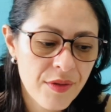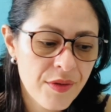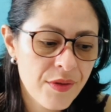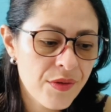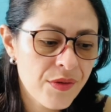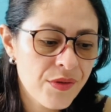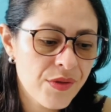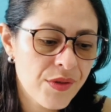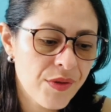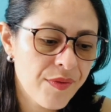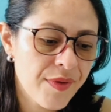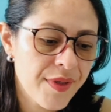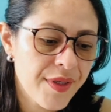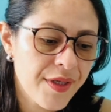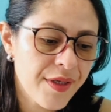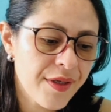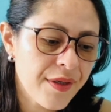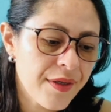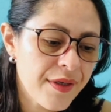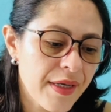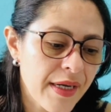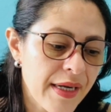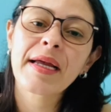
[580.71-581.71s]
So
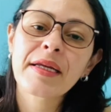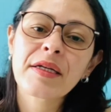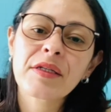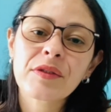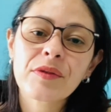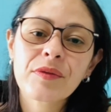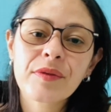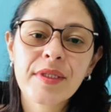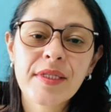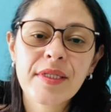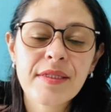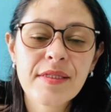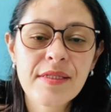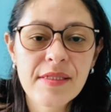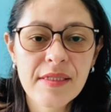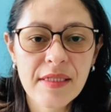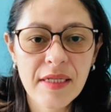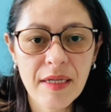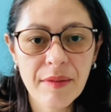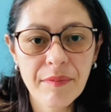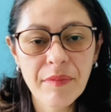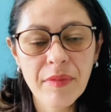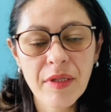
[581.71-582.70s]
here I included
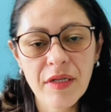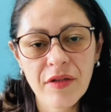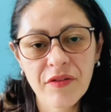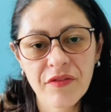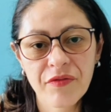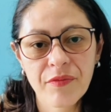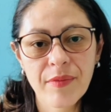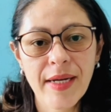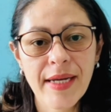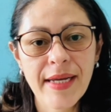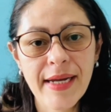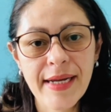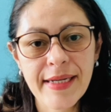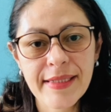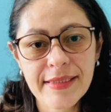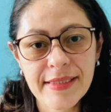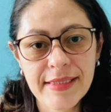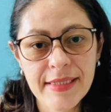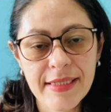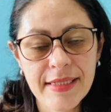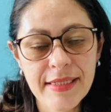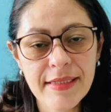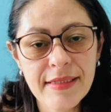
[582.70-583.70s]
some of my
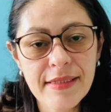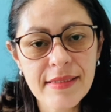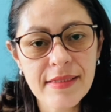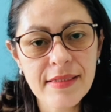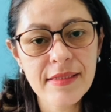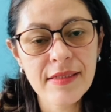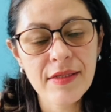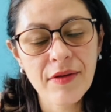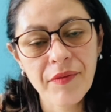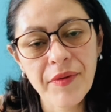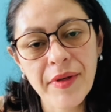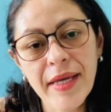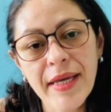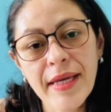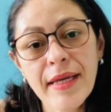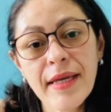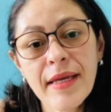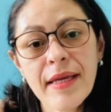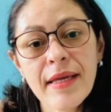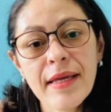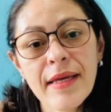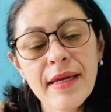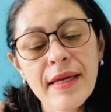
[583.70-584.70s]
ideas, okay?
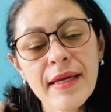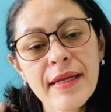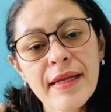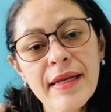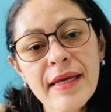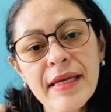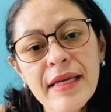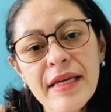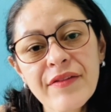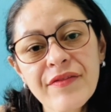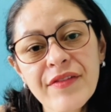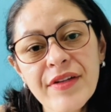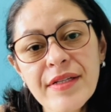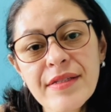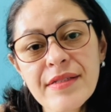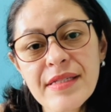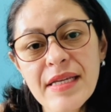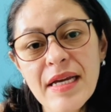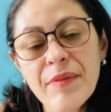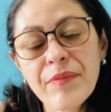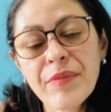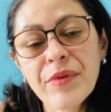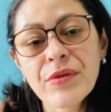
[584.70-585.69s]
And I give
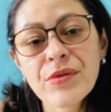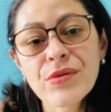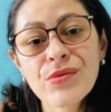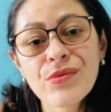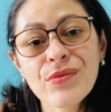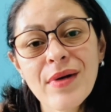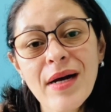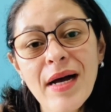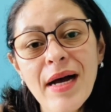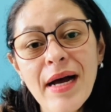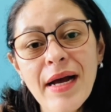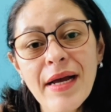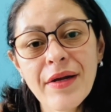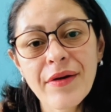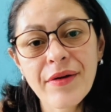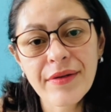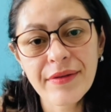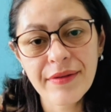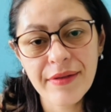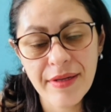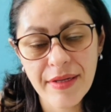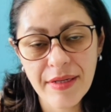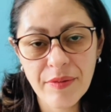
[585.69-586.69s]
examples. Why are
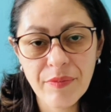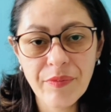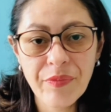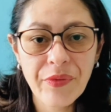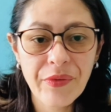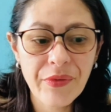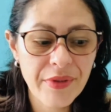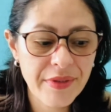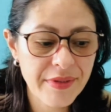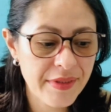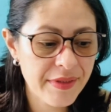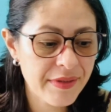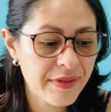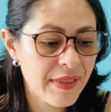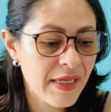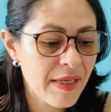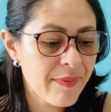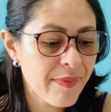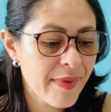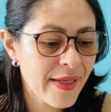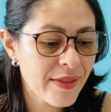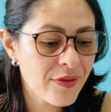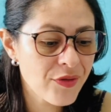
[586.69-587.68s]
they important? I
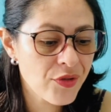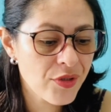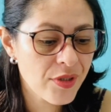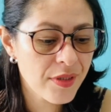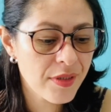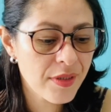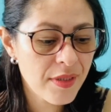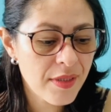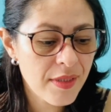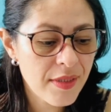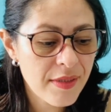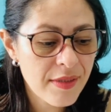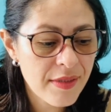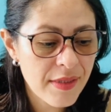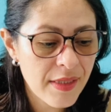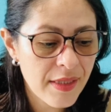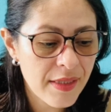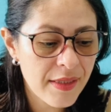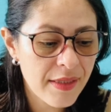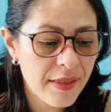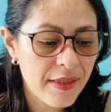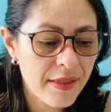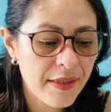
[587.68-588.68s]
mentioned
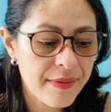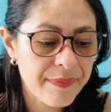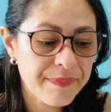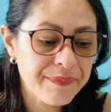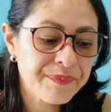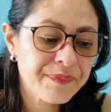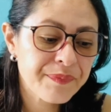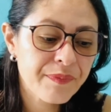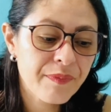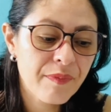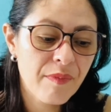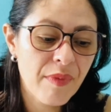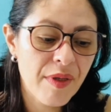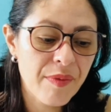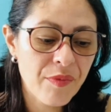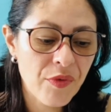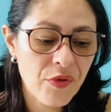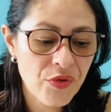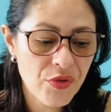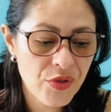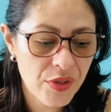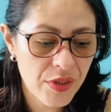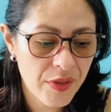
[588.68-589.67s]

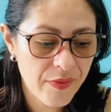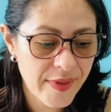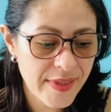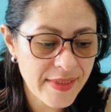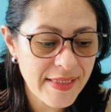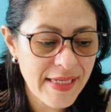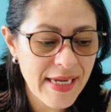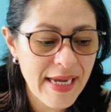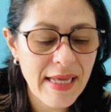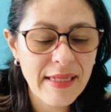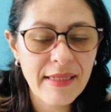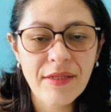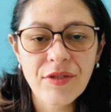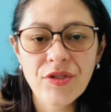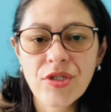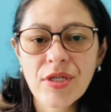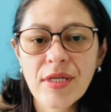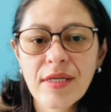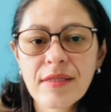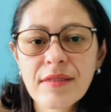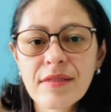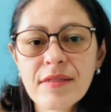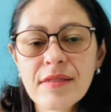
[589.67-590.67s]
emotional
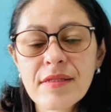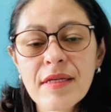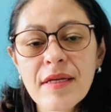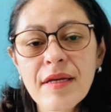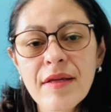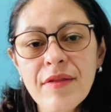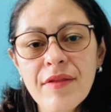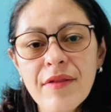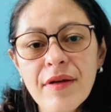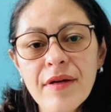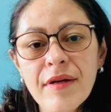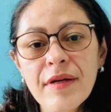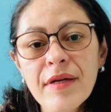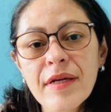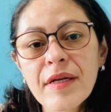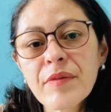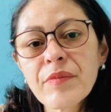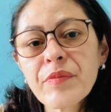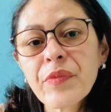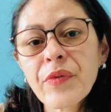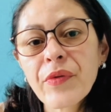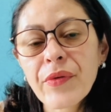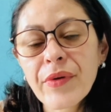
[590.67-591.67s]
intelligence, the
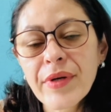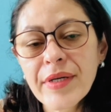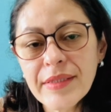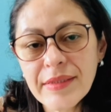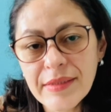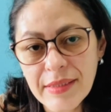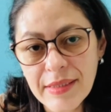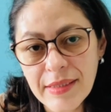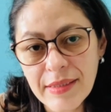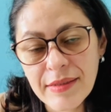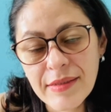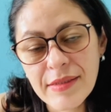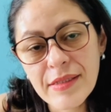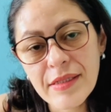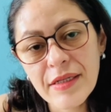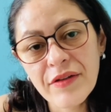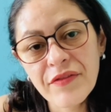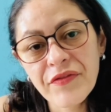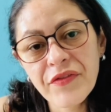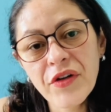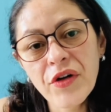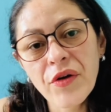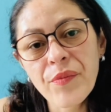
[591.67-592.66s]
importance
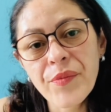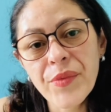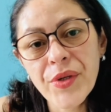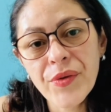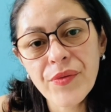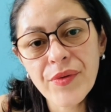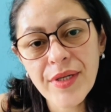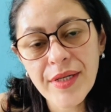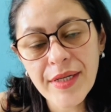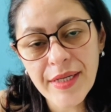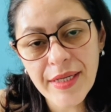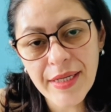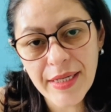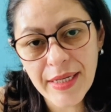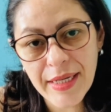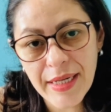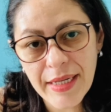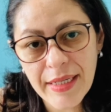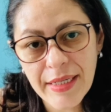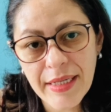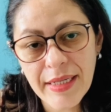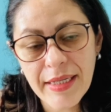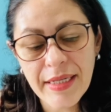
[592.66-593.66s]
of
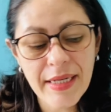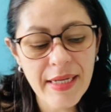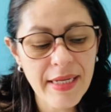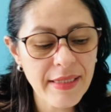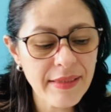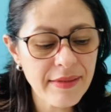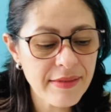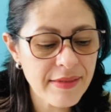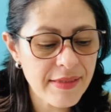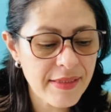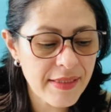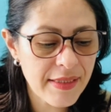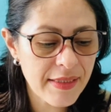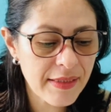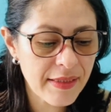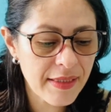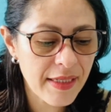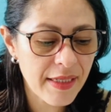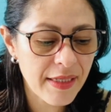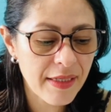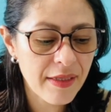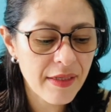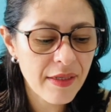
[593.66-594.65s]
communicating and
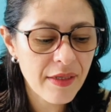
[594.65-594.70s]
dealing